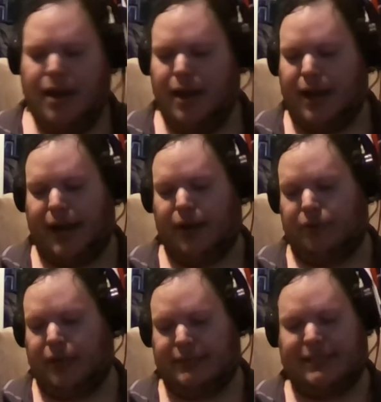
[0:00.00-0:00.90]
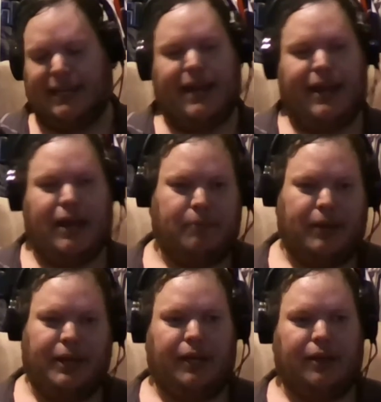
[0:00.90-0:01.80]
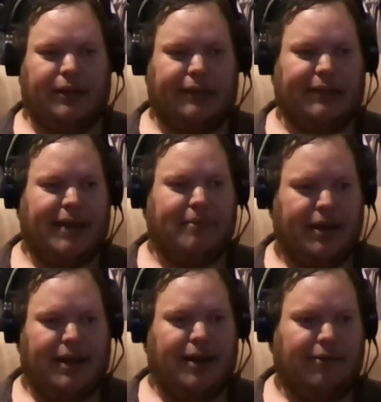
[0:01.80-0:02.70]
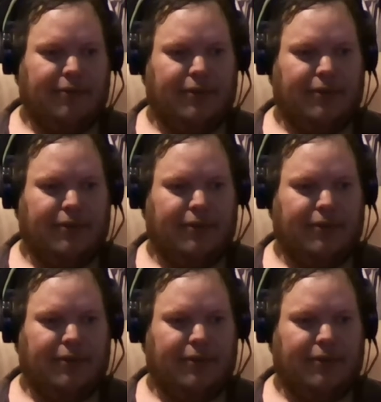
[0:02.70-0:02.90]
I don't think today I'll be any good to climb in and out.